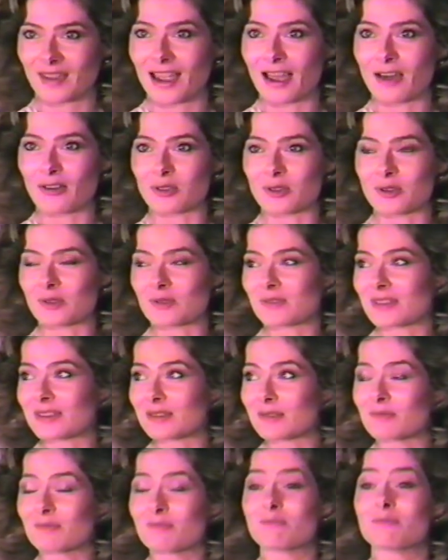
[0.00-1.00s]
how the,
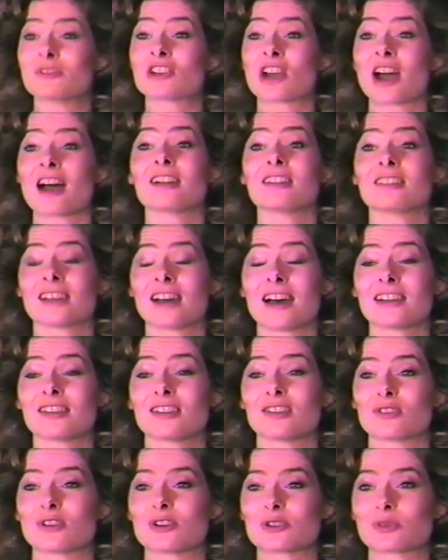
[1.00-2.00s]
the child died in
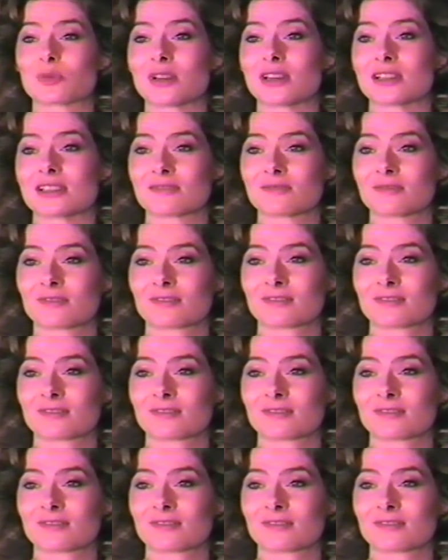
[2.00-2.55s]
the first place.